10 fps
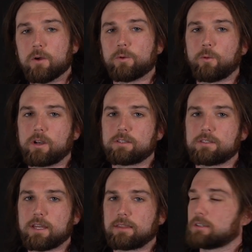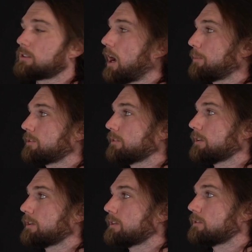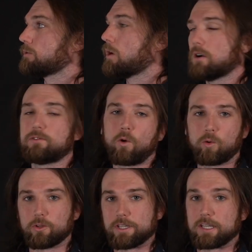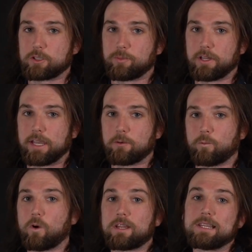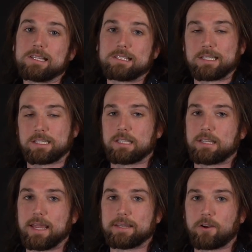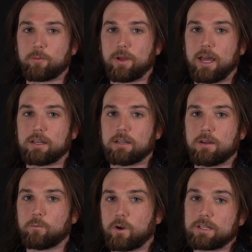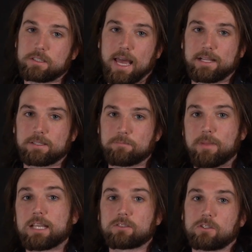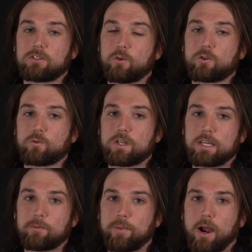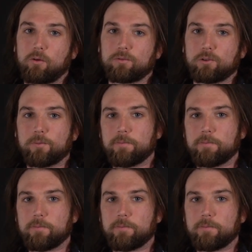we wanted to take this opportunity to formally explain what it is that's contained in our patent and what exactly makes us so unique and powerful.